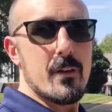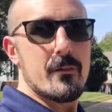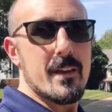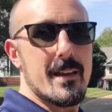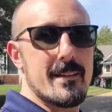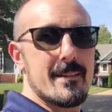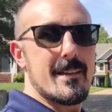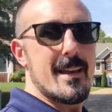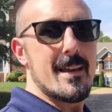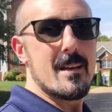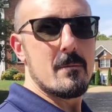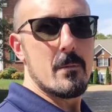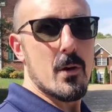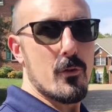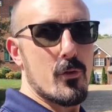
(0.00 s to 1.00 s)
you have kids
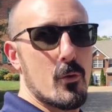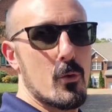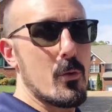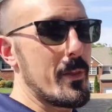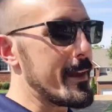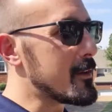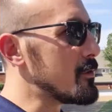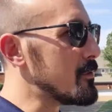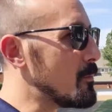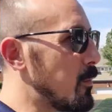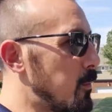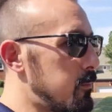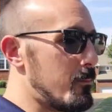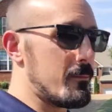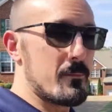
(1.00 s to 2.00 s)
in middle school, they could
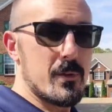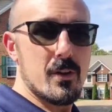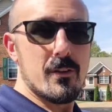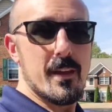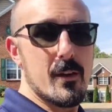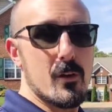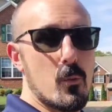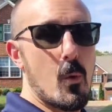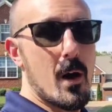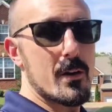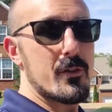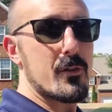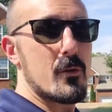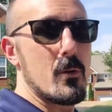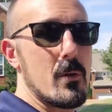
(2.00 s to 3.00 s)
walk
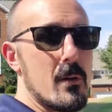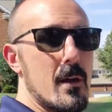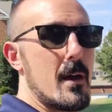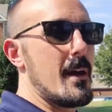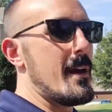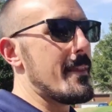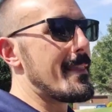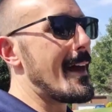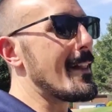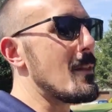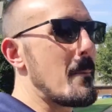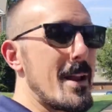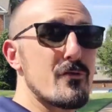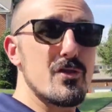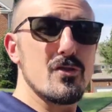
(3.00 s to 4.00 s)
to school. The
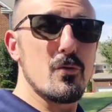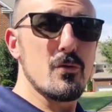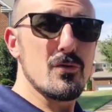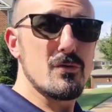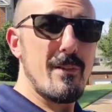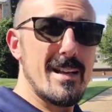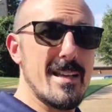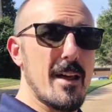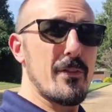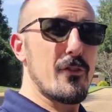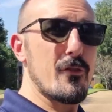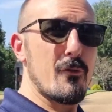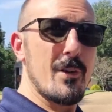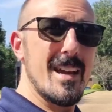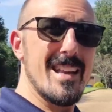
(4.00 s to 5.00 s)
elementary school is right down the
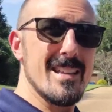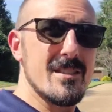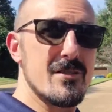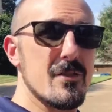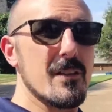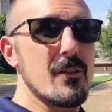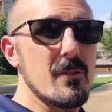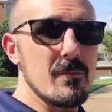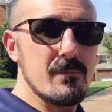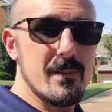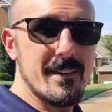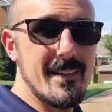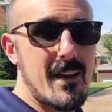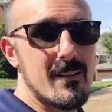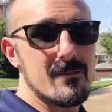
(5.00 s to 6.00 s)
street.
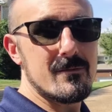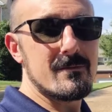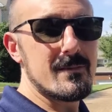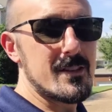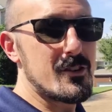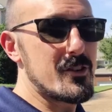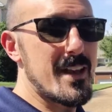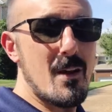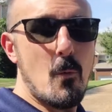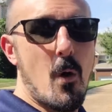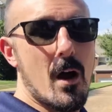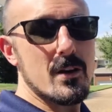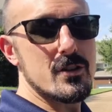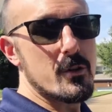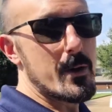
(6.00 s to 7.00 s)
It's out, you can't
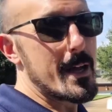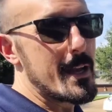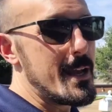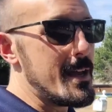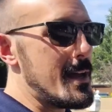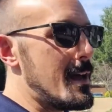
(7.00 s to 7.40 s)
walk to it.